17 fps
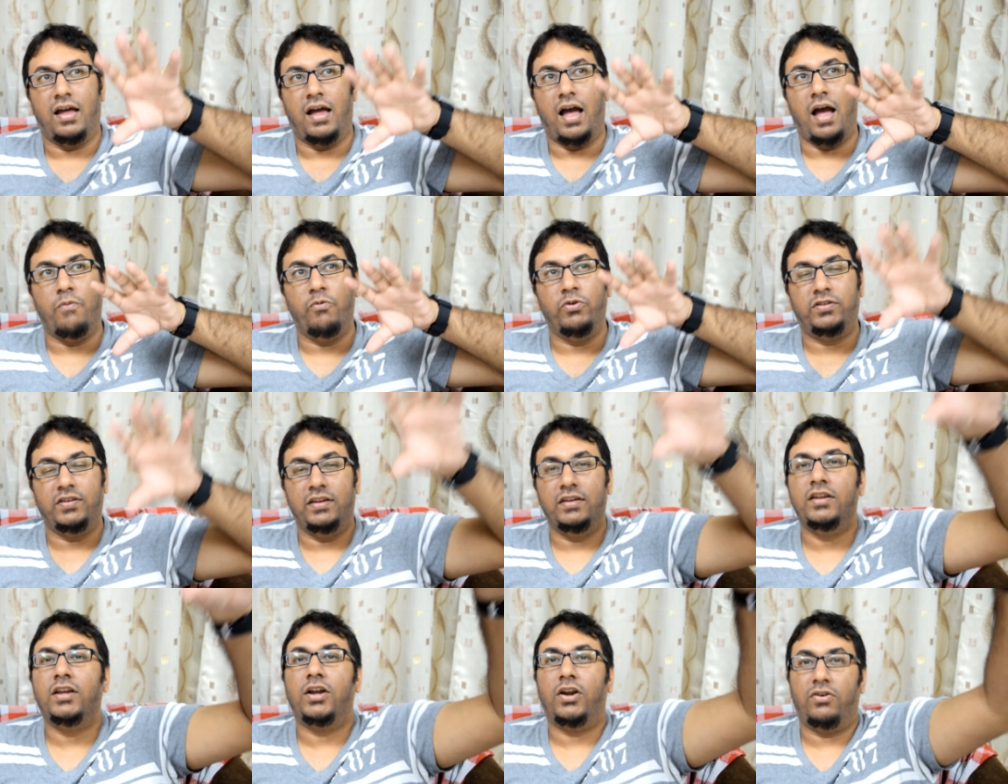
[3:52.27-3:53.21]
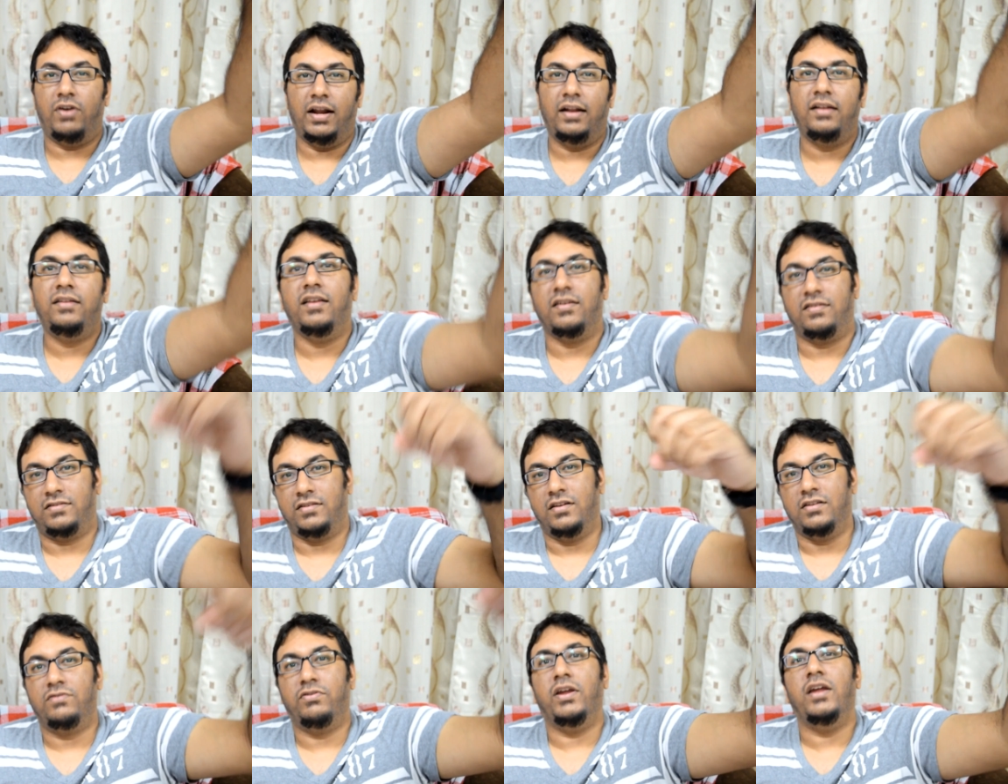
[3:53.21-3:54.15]
I'm within the correct
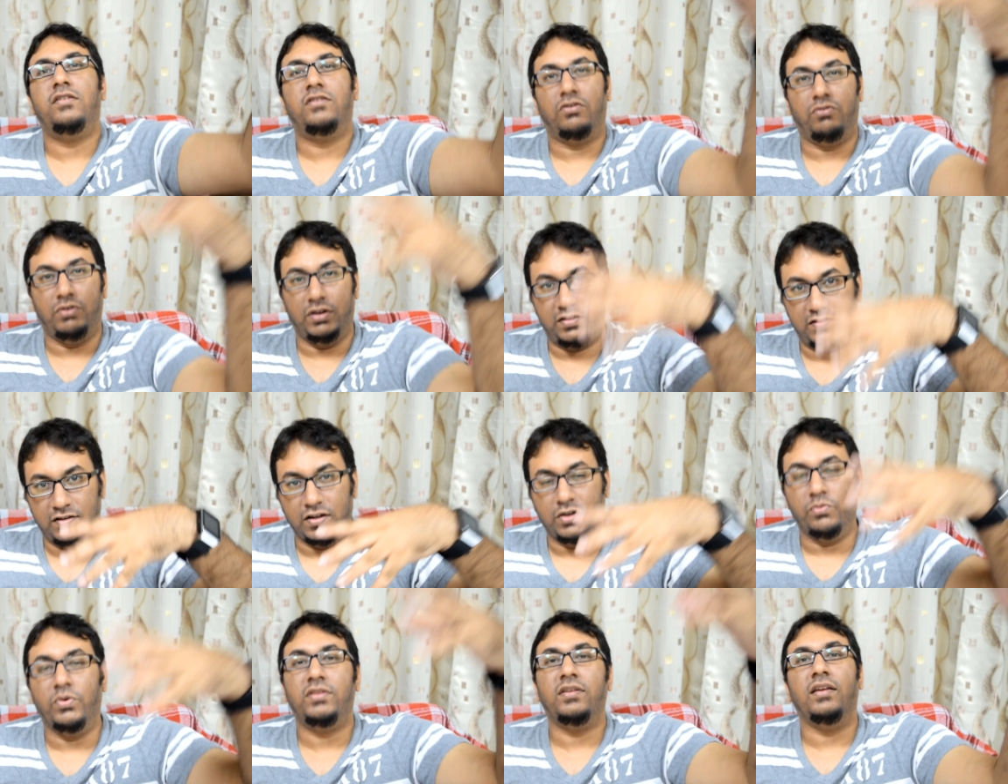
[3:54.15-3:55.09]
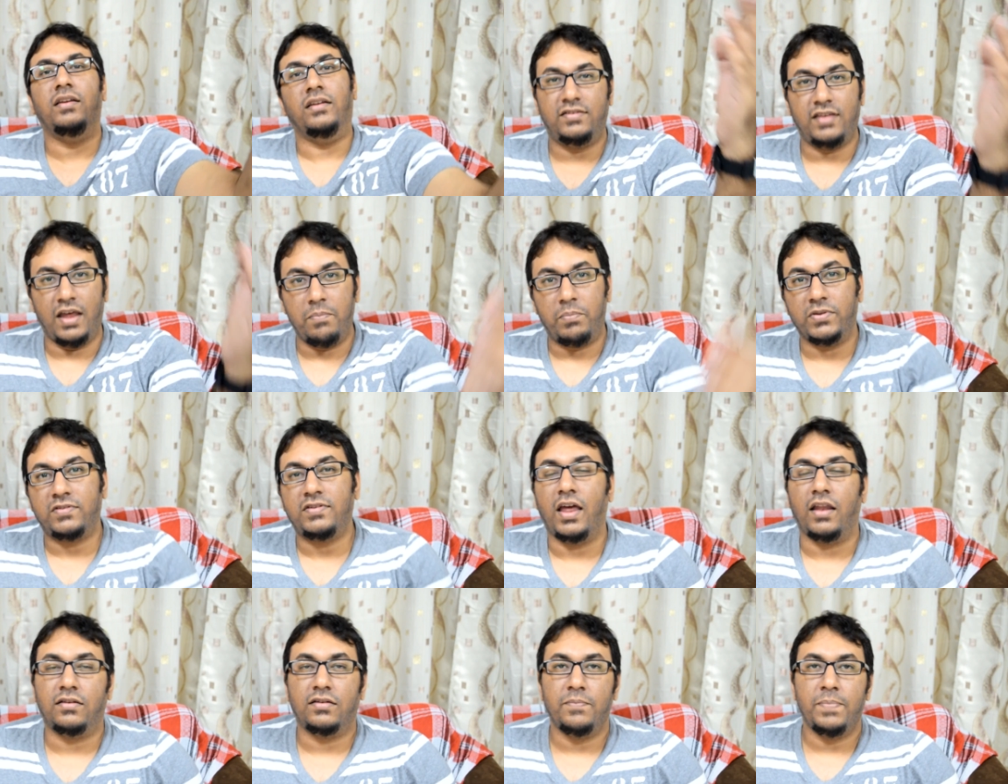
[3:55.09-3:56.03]
distance for it to return within the
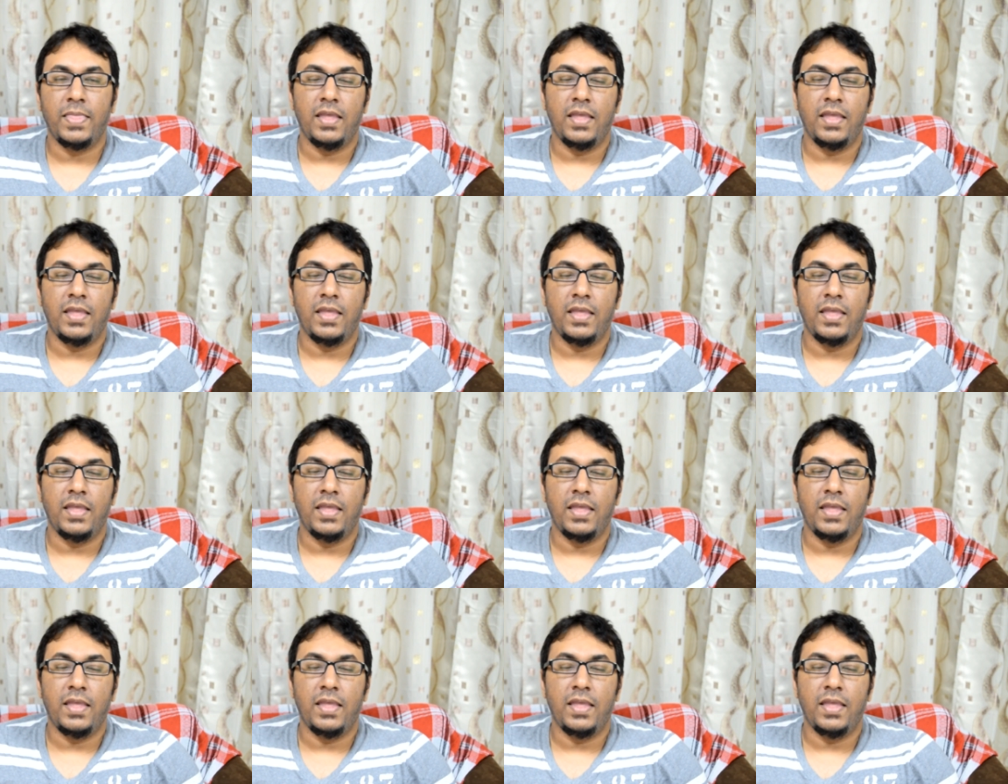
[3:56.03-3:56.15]
10%.